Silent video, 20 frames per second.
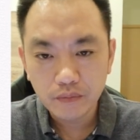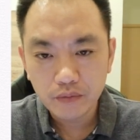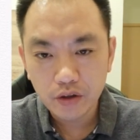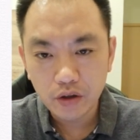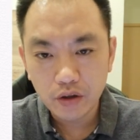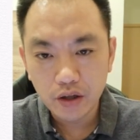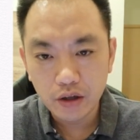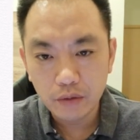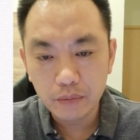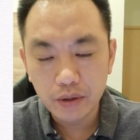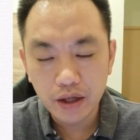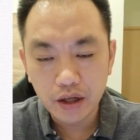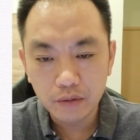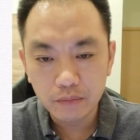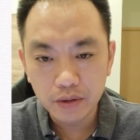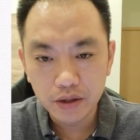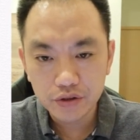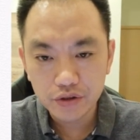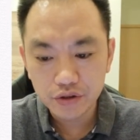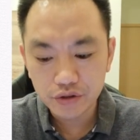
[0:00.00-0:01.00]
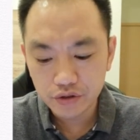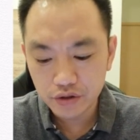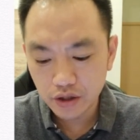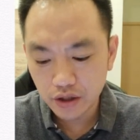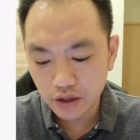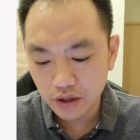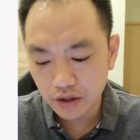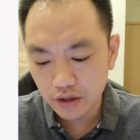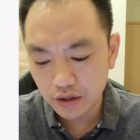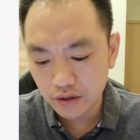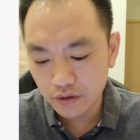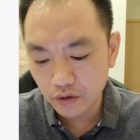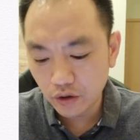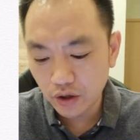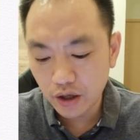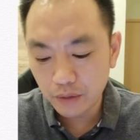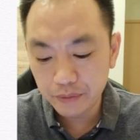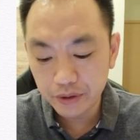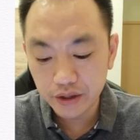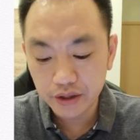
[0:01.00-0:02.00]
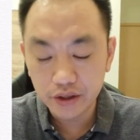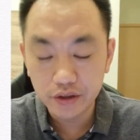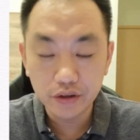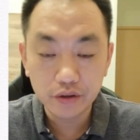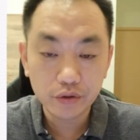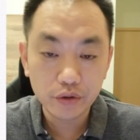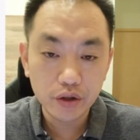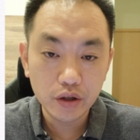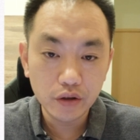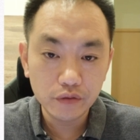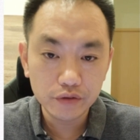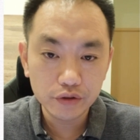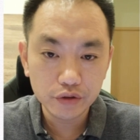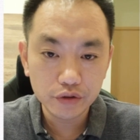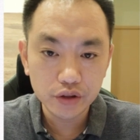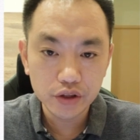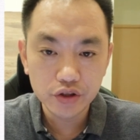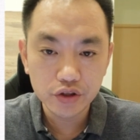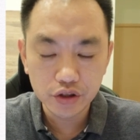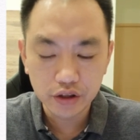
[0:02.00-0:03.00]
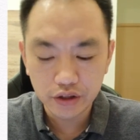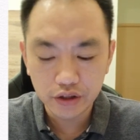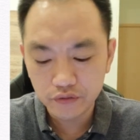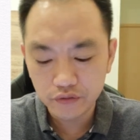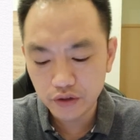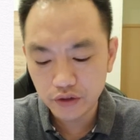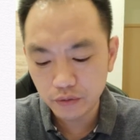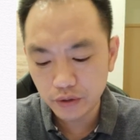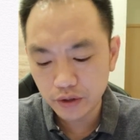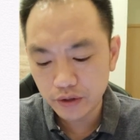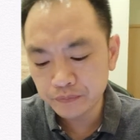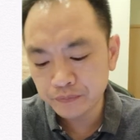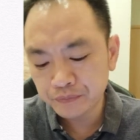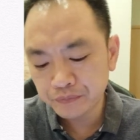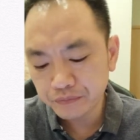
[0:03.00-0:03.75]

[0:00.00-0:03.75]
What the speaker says: or how many kilogram of cookie she give away?